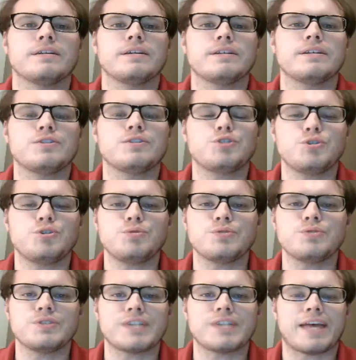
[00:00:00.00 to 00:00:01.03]

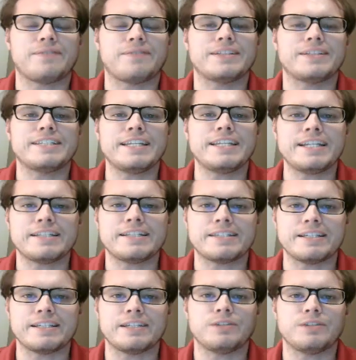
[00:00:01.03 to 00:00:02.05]
students have a
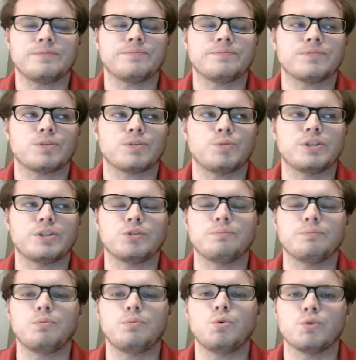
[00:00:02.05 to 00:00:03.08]
tendency when they're
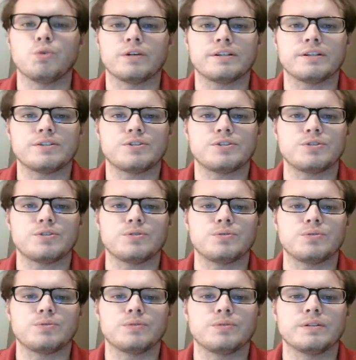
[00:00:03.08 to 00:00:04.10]
bored
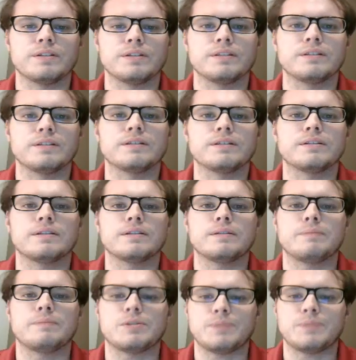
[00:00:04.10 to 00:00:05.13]
to
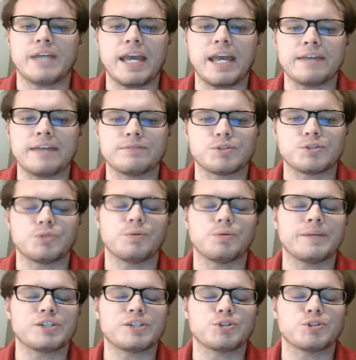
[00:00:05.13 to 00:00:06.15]
misbehave. So you want to
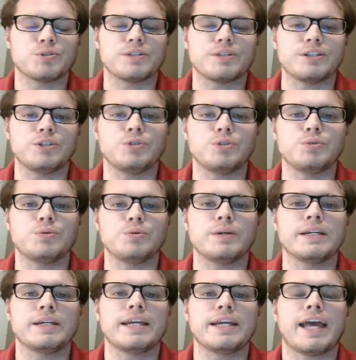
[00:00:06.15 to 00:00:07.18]
make sure that you
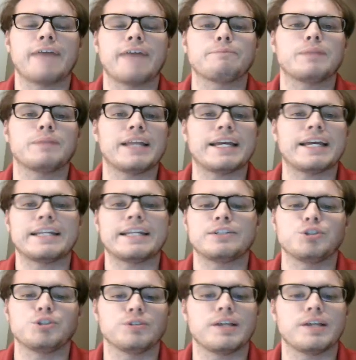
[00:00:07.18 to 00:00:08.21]
have
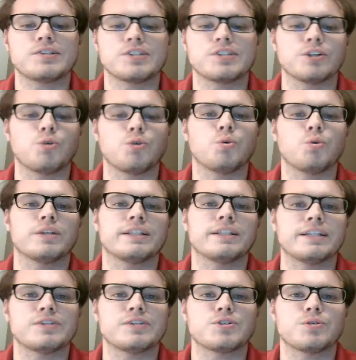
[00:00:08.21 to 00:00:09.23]
planned your lesson
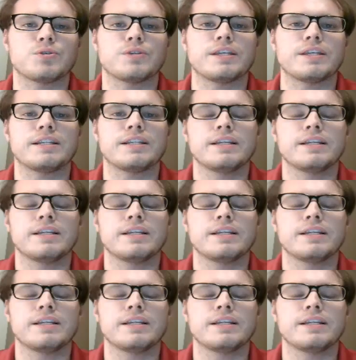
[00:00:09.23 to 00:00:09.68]
accordingly so that